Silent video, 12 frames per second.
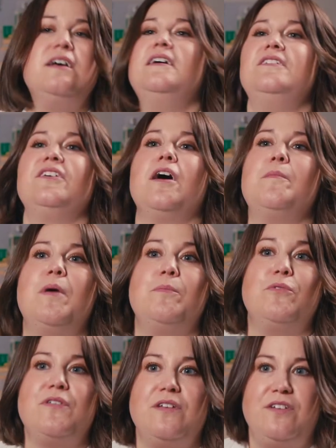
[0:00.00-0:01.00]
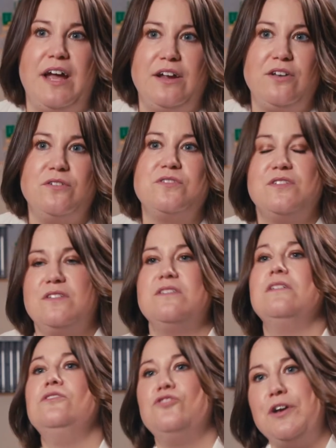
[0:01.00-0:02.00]
to come up with a diagnosis
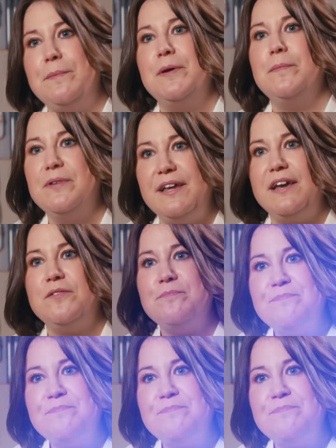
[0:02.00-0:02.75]
and treatment plan.